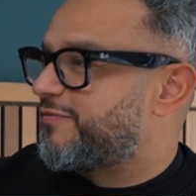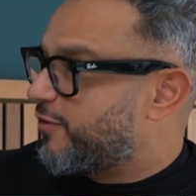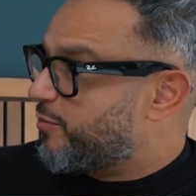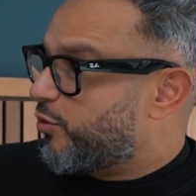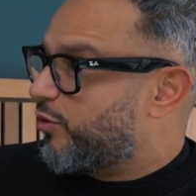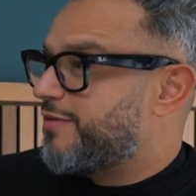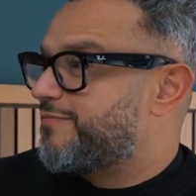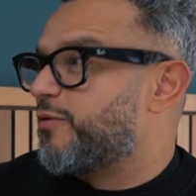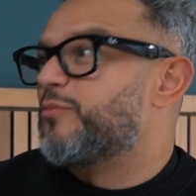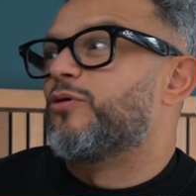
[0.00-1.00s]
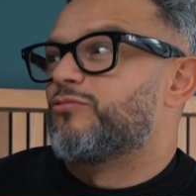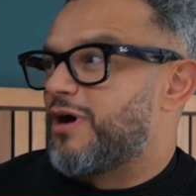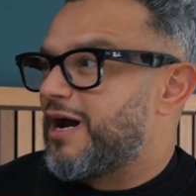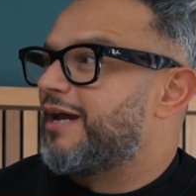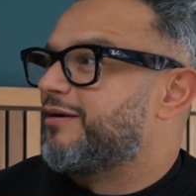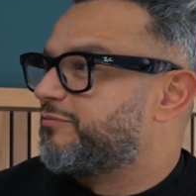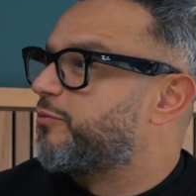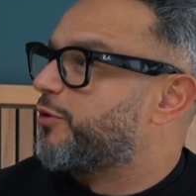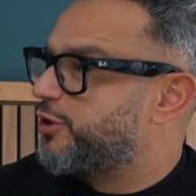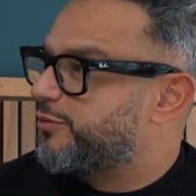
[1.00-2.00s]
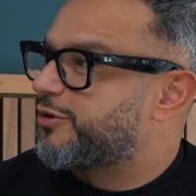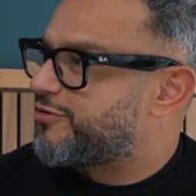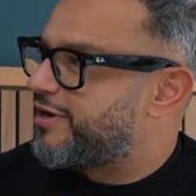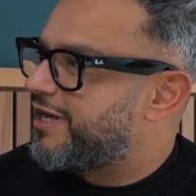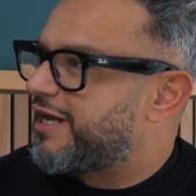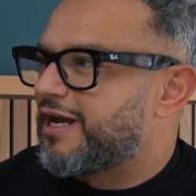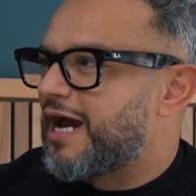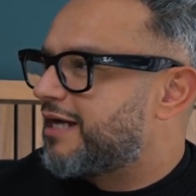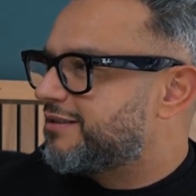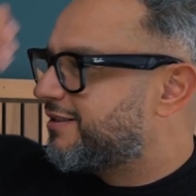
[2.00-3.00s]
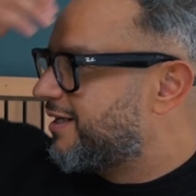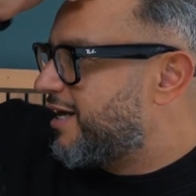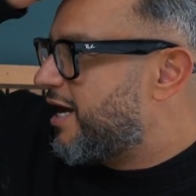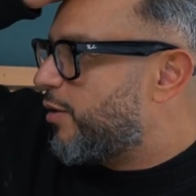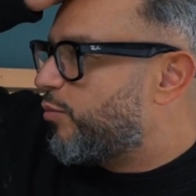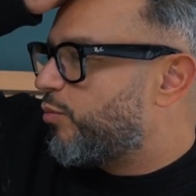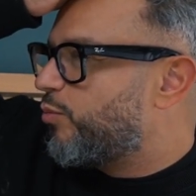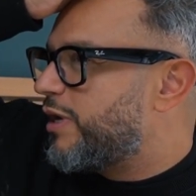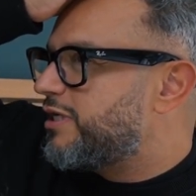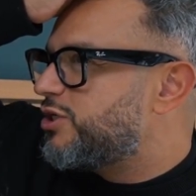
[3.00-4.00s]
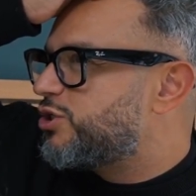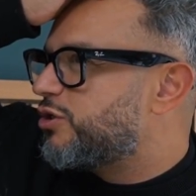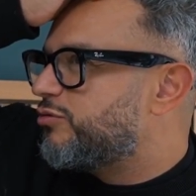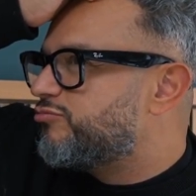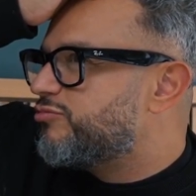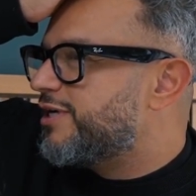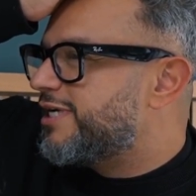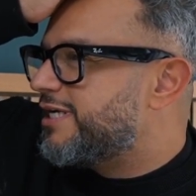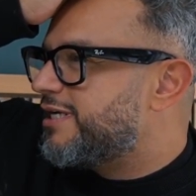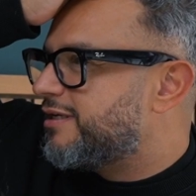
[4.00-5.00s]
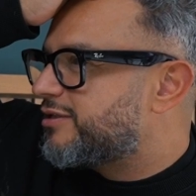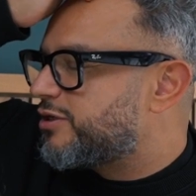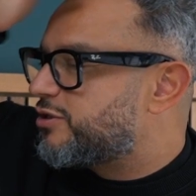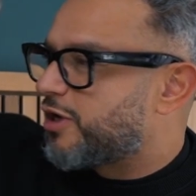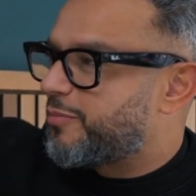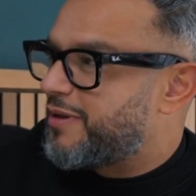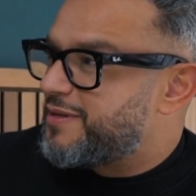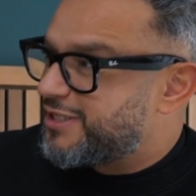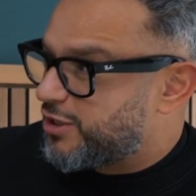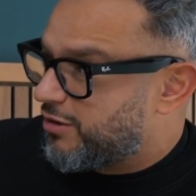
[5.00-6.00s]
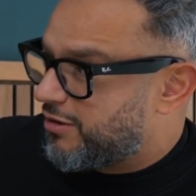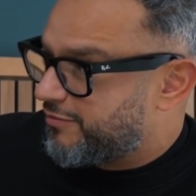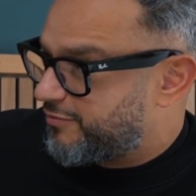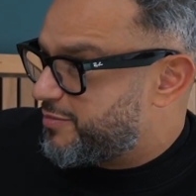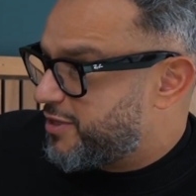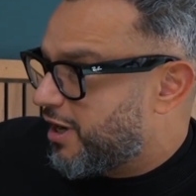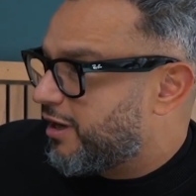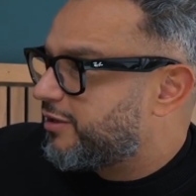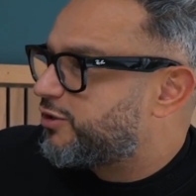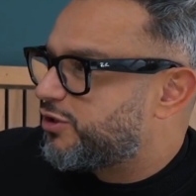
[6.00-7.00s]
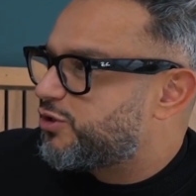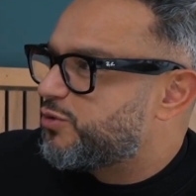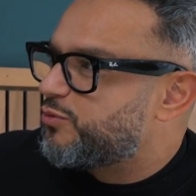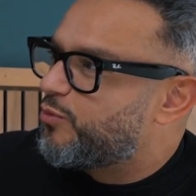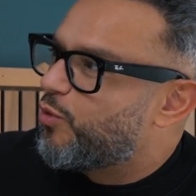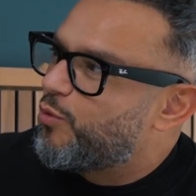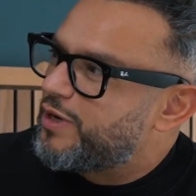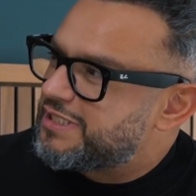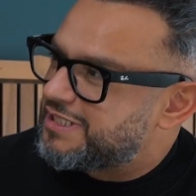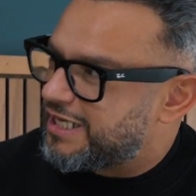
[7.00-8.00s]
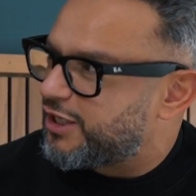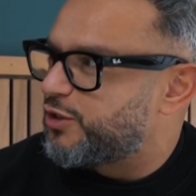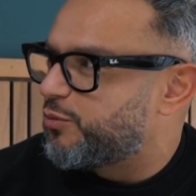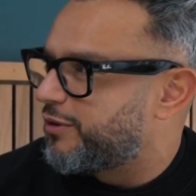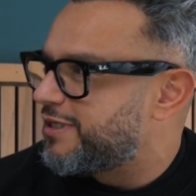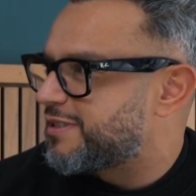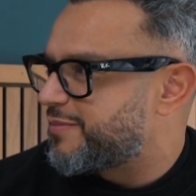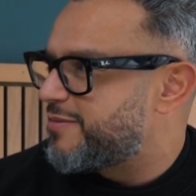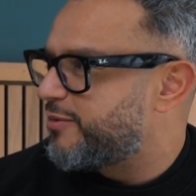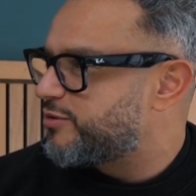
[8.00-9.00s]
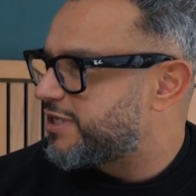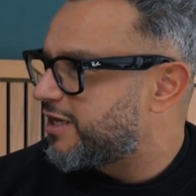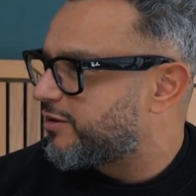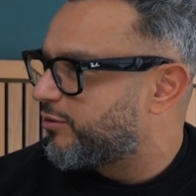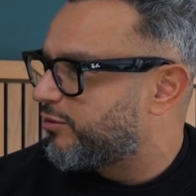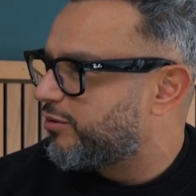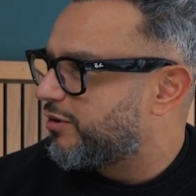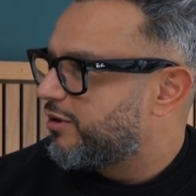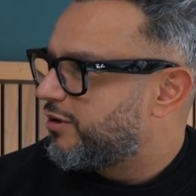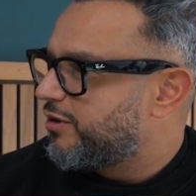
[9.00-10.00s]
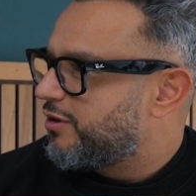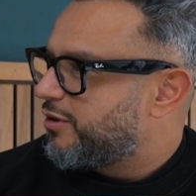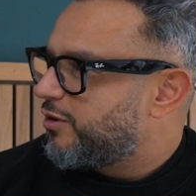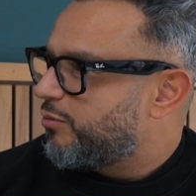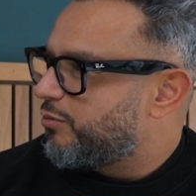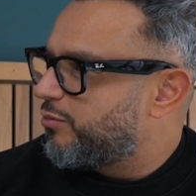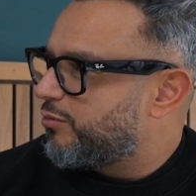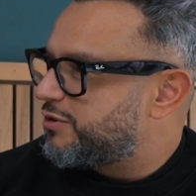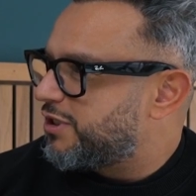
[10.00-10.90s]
it felt more right for what you were creating. And when did you really, so you started playing the guitar from young. Did you always think you wanted to make music, or was